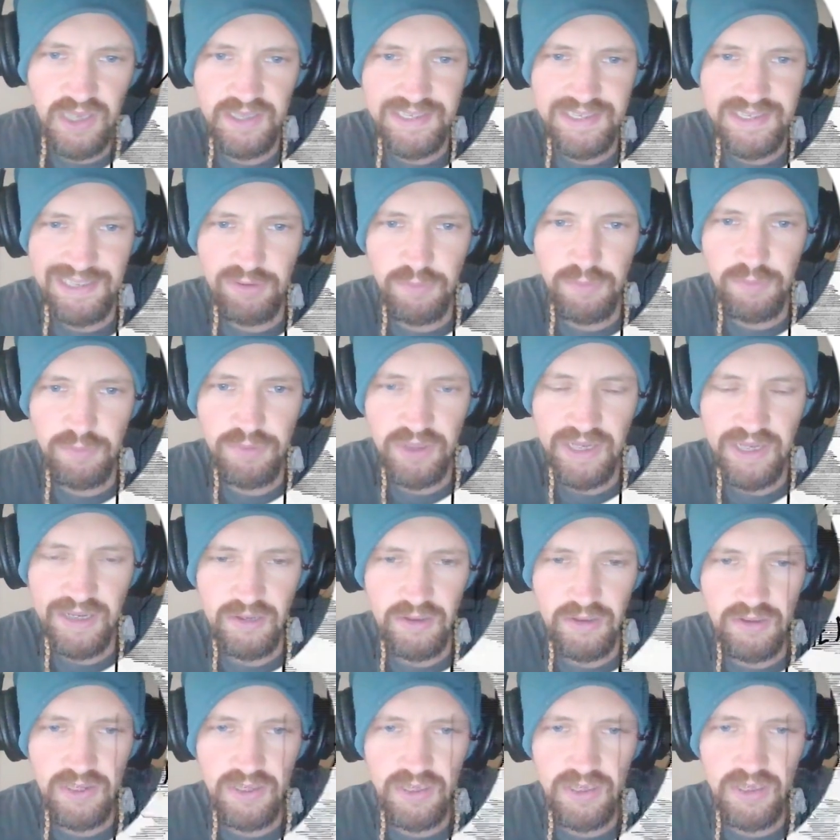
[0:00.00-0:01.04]
that were put
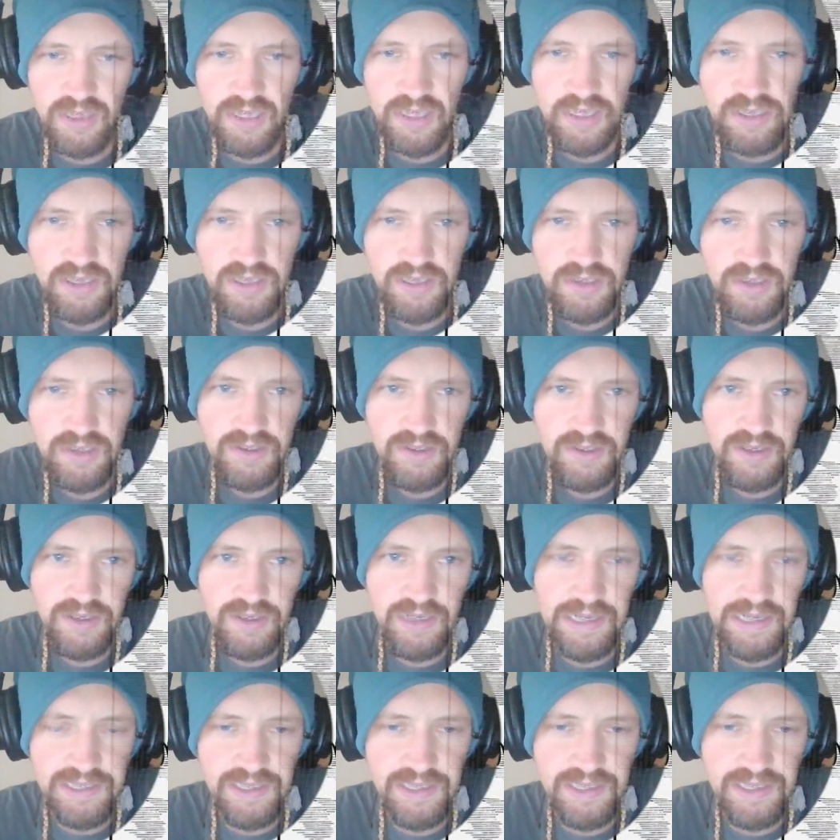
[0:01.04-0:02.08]
out
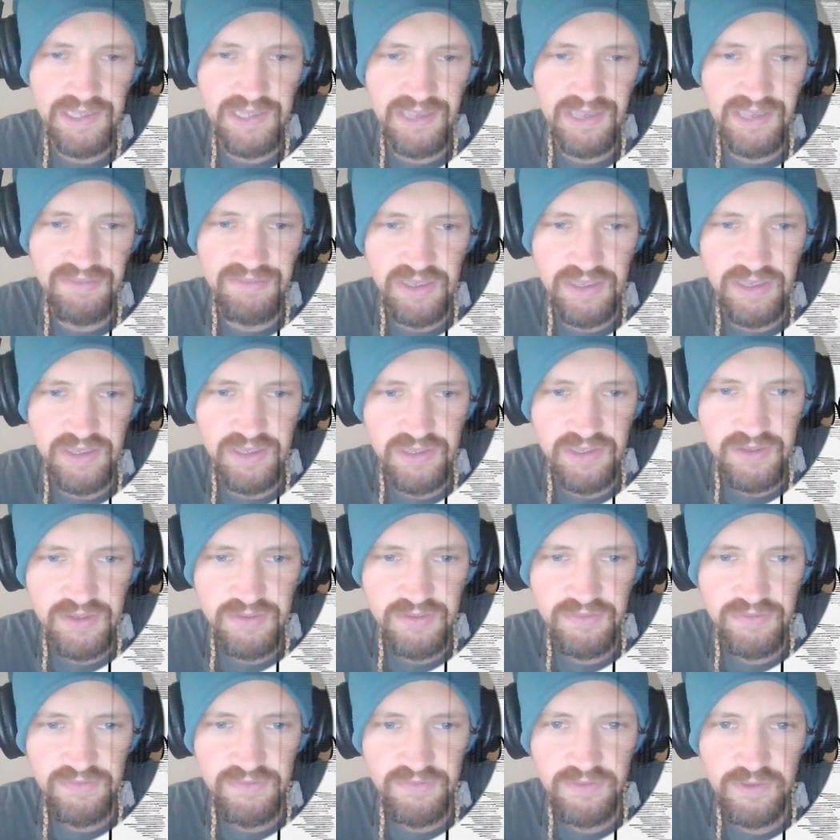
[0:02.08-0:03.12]
in 1870s
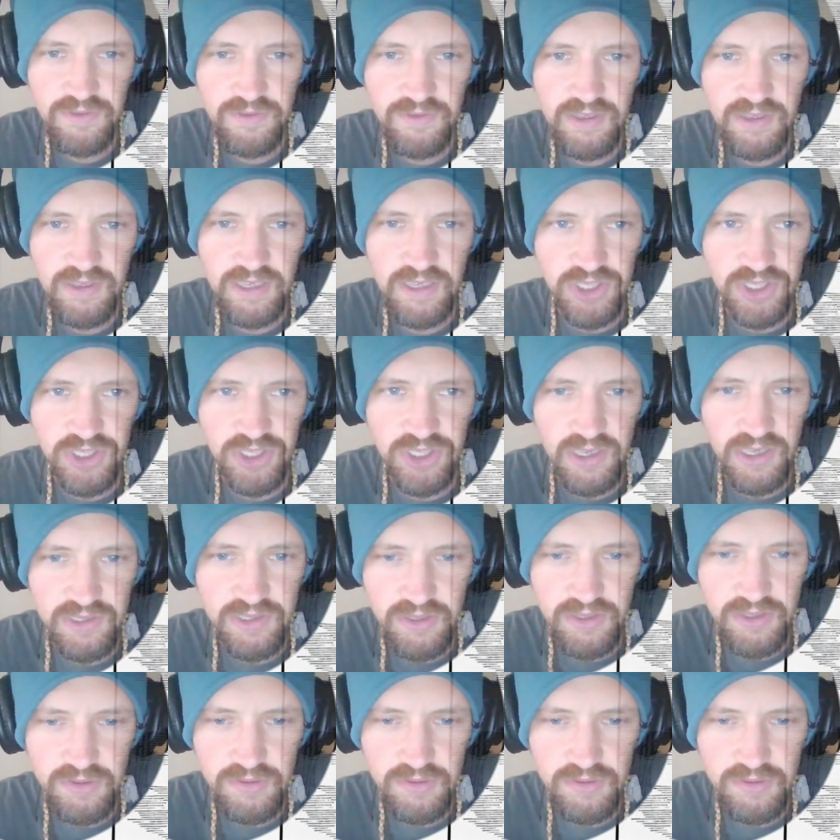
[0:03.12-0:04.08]
in Chicago.